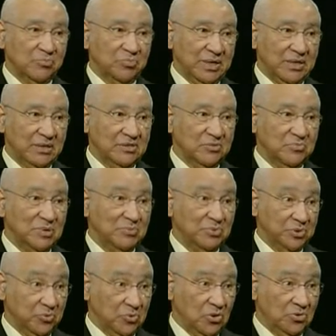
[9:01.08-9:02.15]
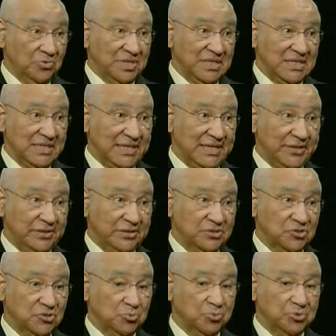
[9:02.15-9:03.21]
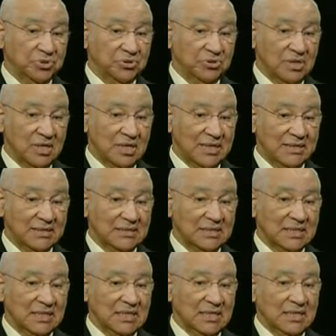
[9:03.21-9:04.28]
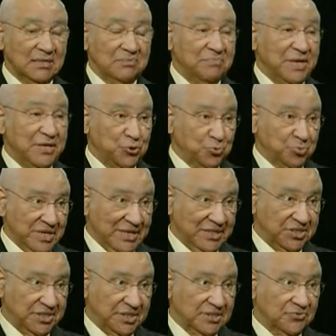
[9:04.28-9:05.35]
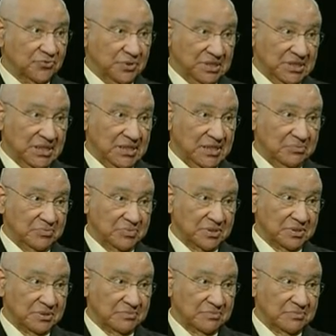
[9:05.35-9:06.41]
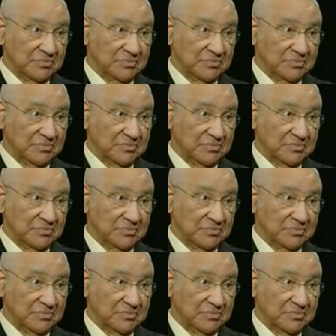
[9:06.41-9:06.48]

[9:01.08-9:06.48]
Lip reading: on the part of the people that were already there to put her on major projects for teams.